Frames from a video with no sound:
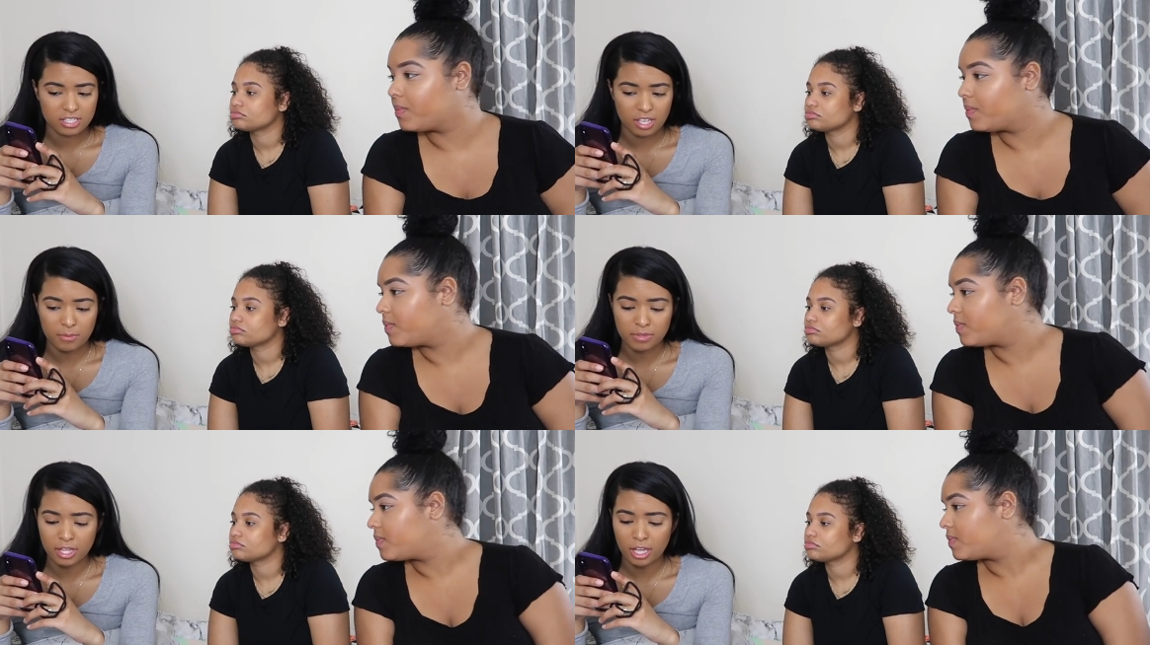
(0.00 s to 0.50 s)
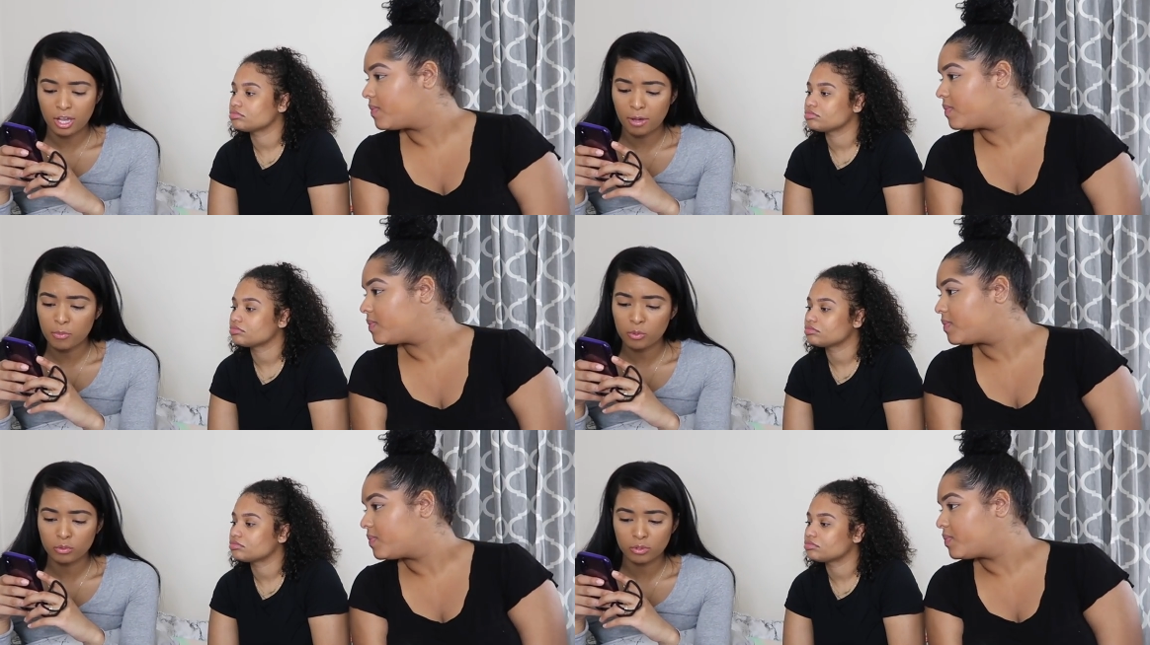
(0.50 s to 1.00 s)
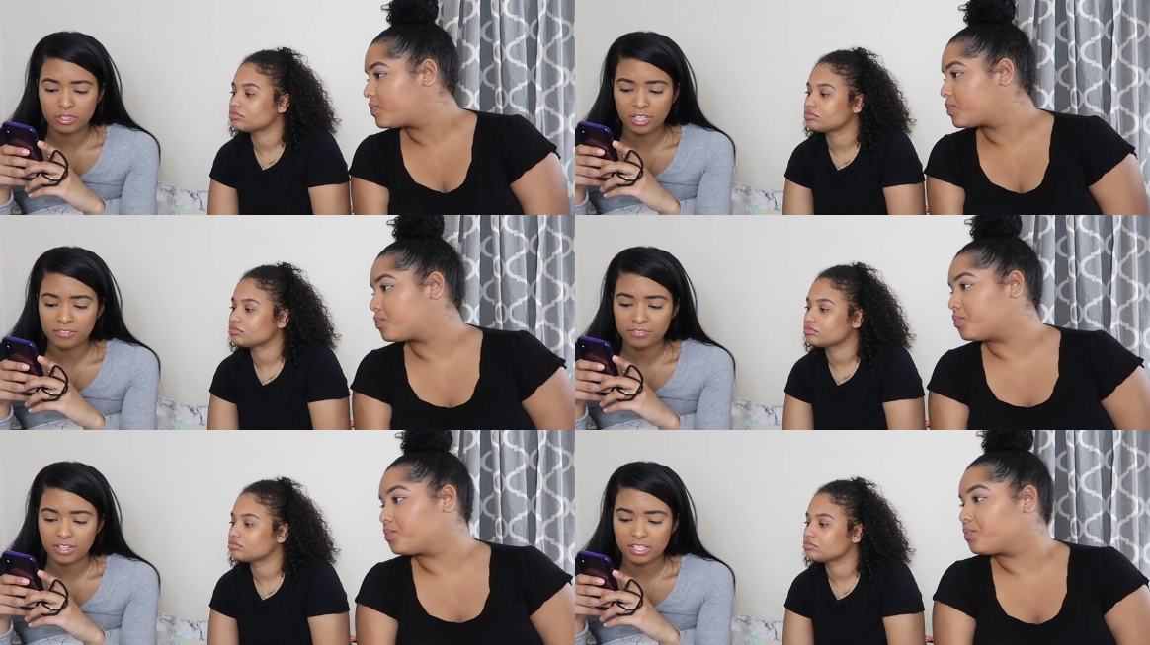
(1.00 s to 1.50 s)
Speaker 1: Mm,
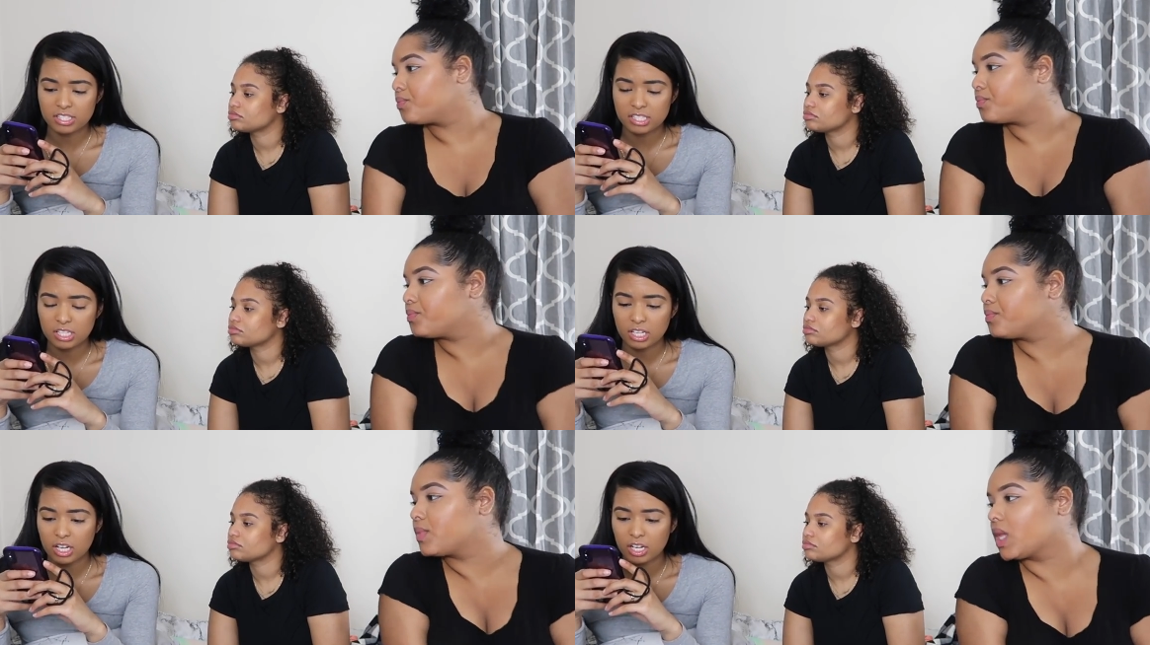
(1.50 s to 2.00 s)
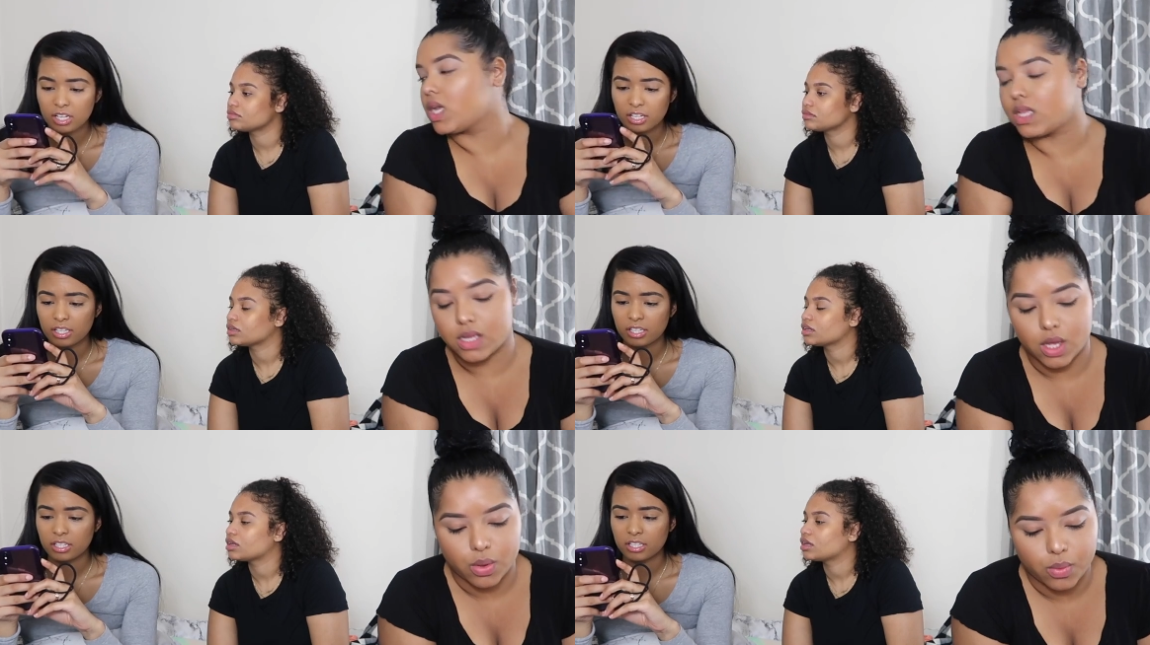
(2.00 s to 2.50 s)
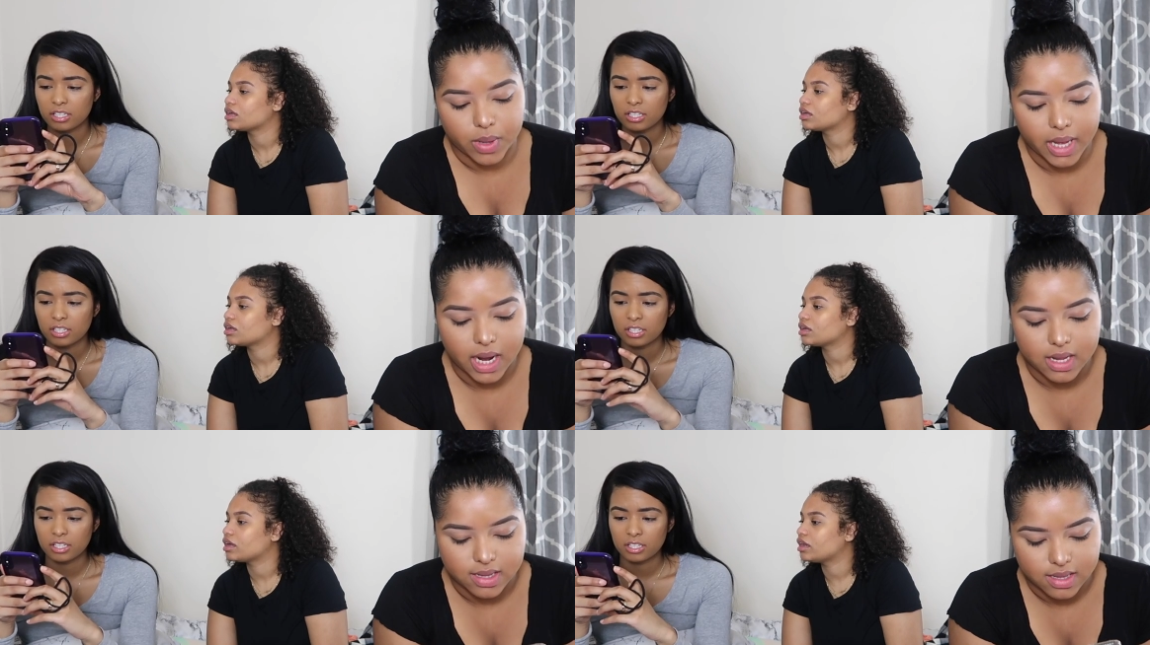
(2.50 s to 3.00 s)
Speaker 2: he's cute.
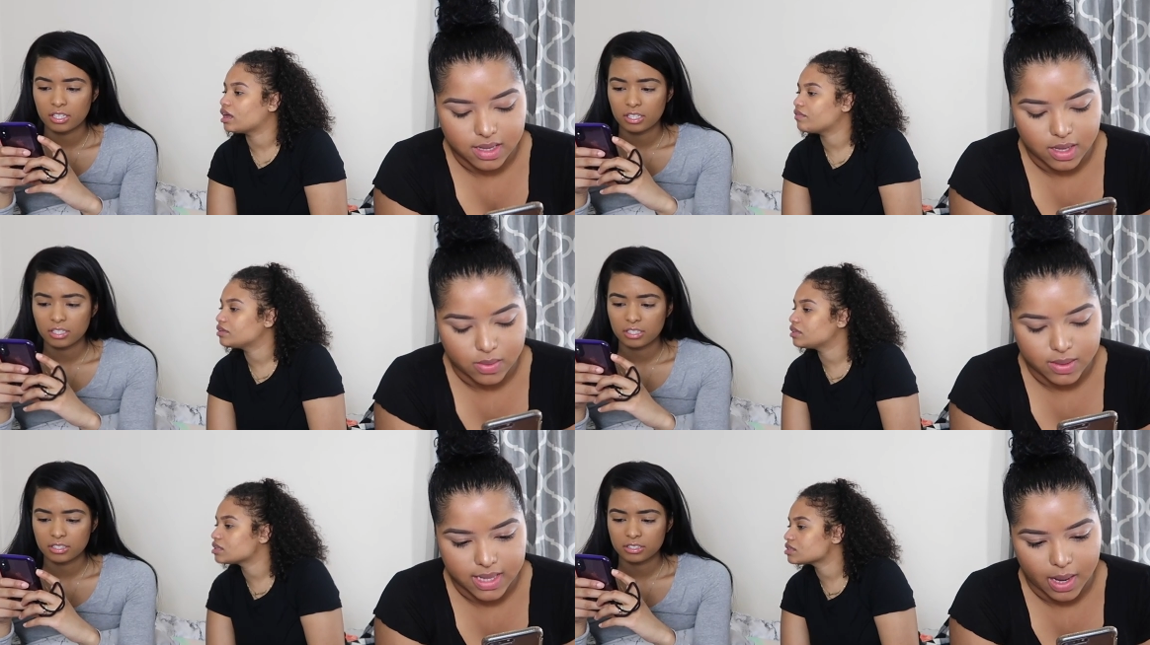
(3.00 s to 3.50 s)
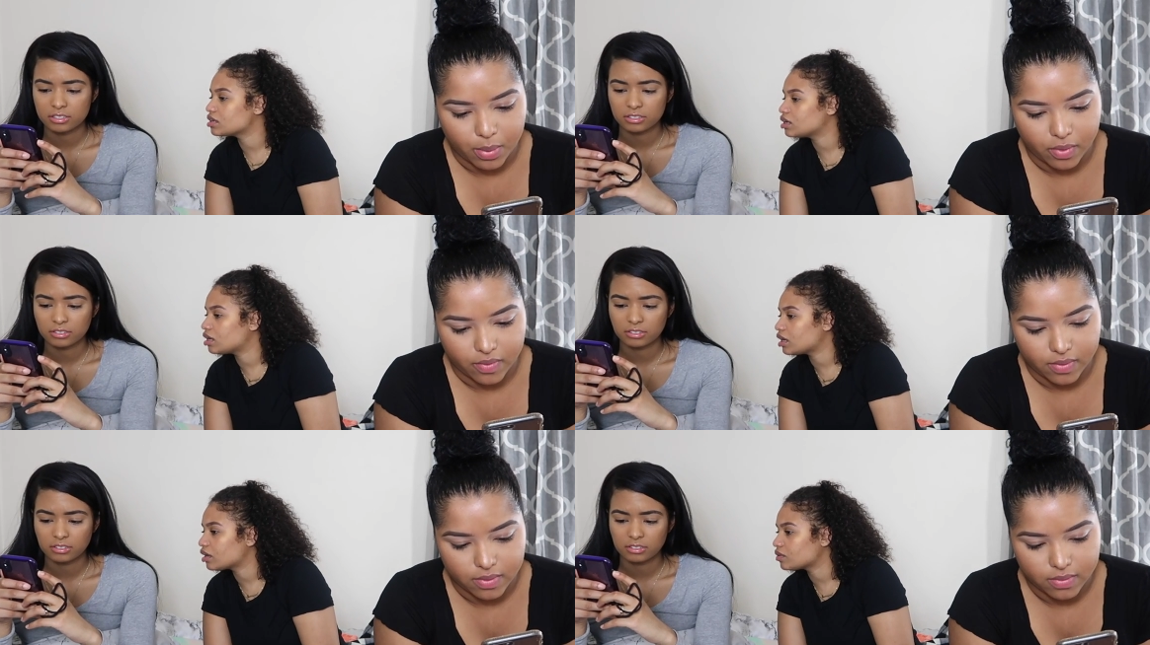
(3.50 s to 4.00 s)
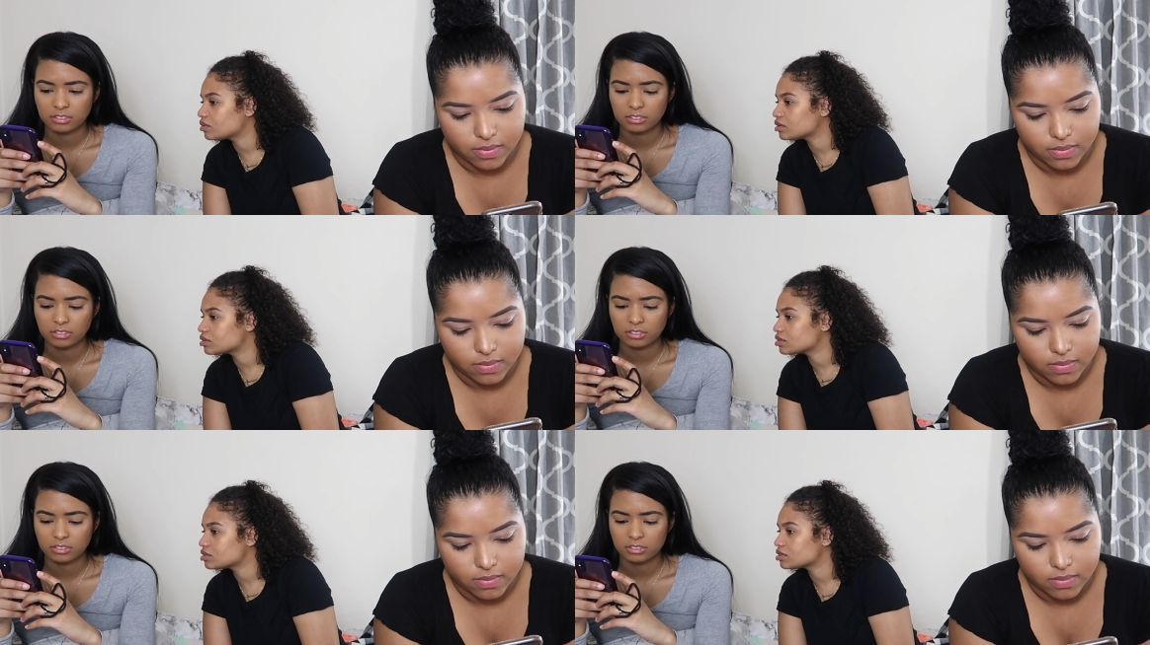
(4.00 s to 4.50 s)
He got a and everything in her
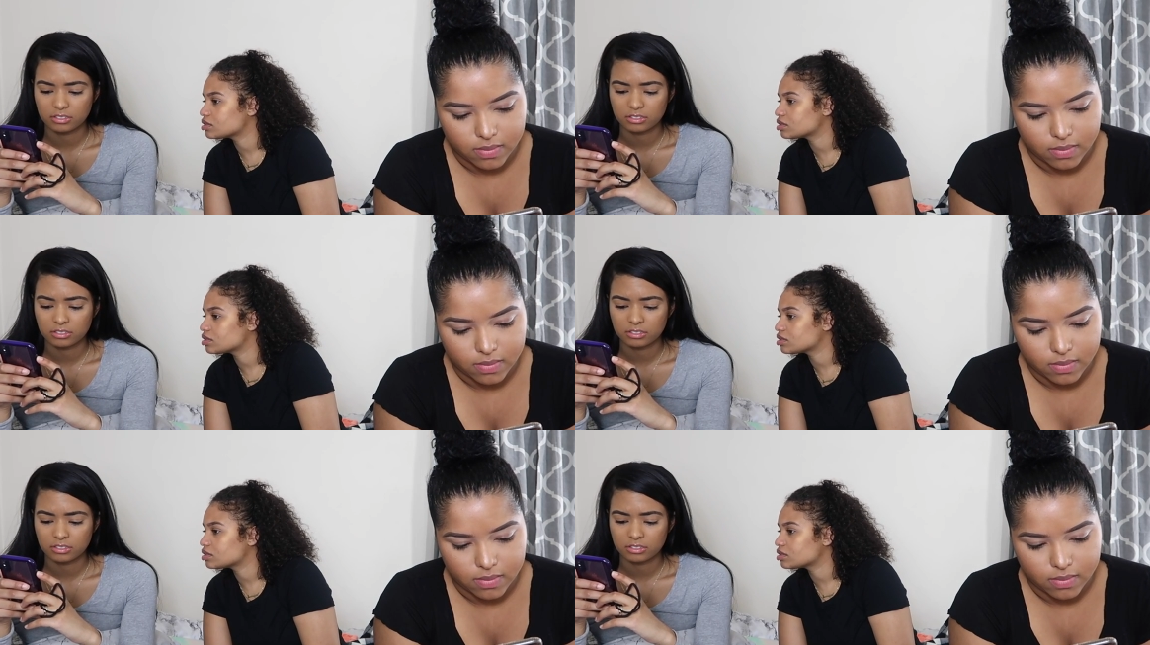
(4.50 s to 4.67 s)
language.